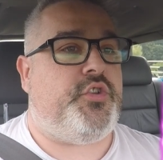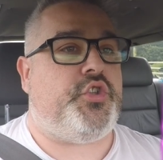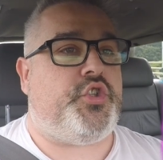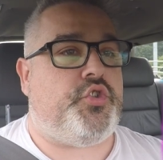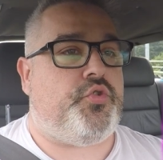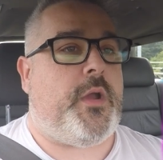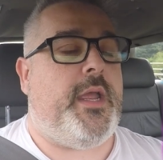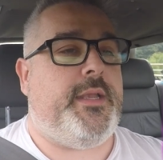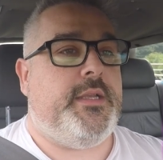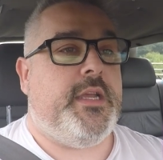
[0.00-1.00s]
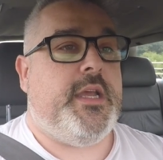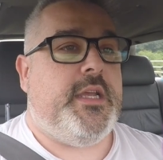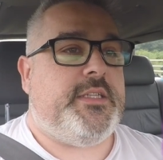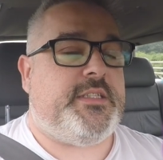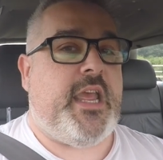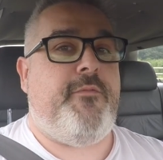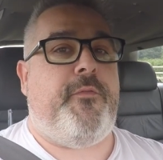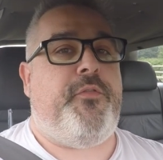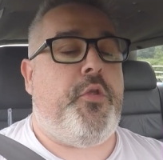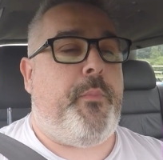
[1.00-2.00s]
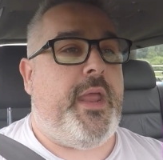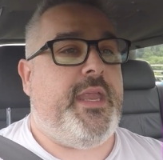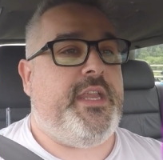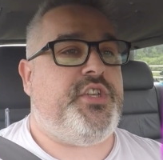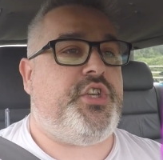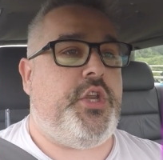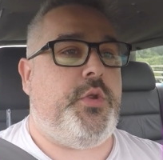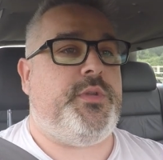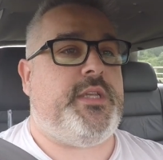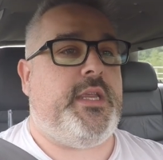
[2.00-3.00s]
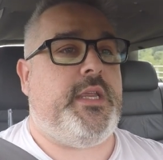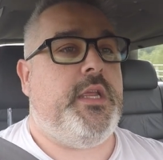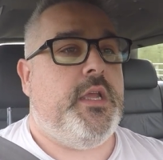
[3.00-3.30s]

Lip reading: just try and save a few pennies using,